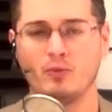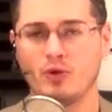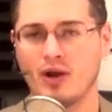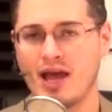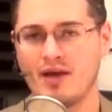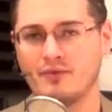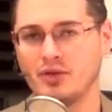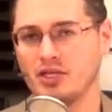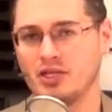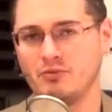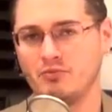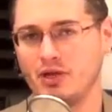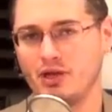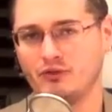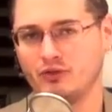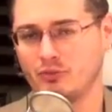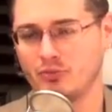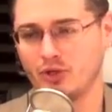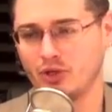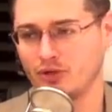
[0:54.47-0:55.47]
We're having a
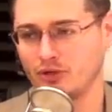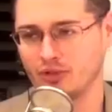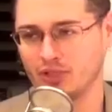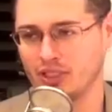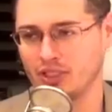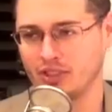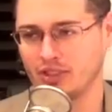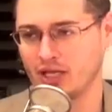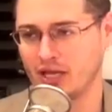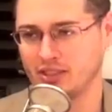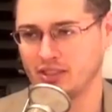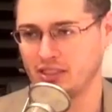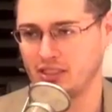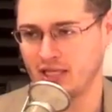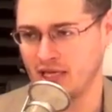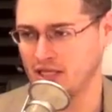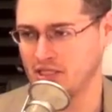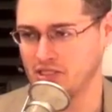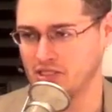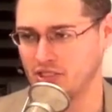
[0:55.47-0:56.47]
debate from the early
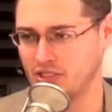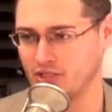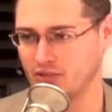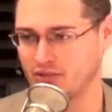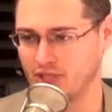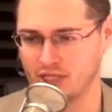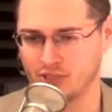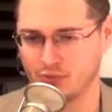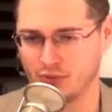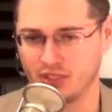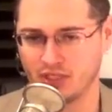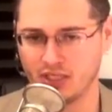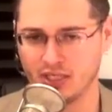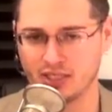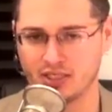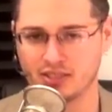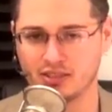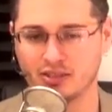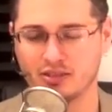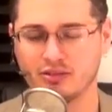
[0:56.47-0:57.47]
nineteen eighties here. That's what it
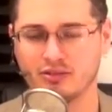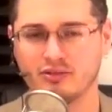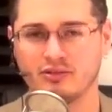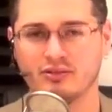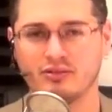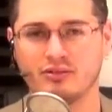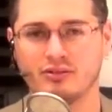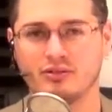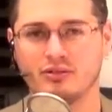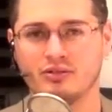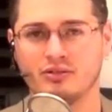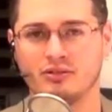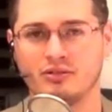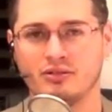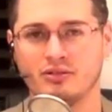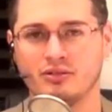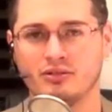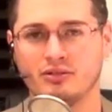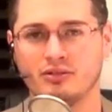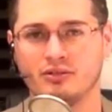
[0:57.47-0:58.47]
is.
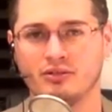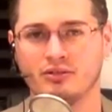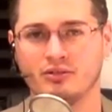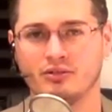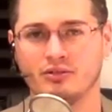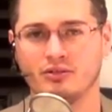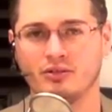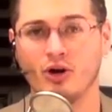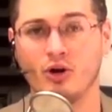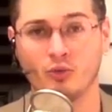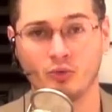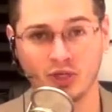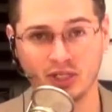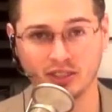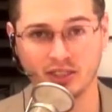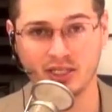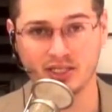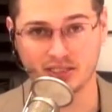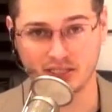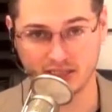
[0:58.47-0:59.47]
Oh,
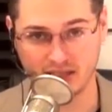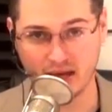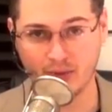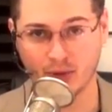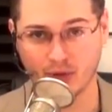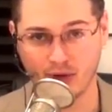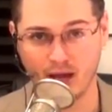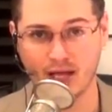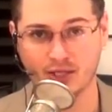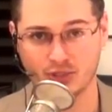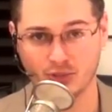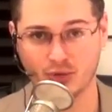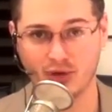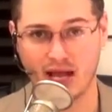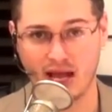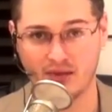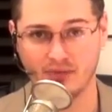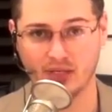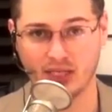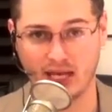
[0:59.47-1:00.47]
really? It's the Democrats who are
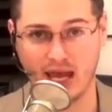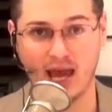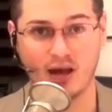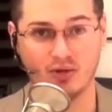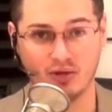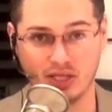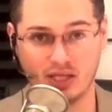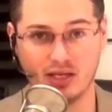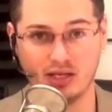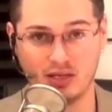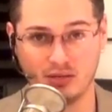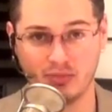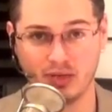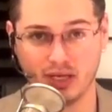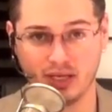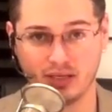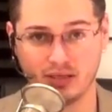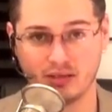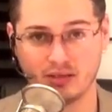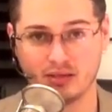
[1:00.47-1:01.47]
having an outdated
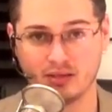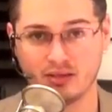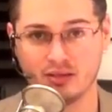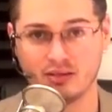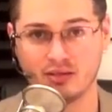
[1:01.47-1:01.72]
debate.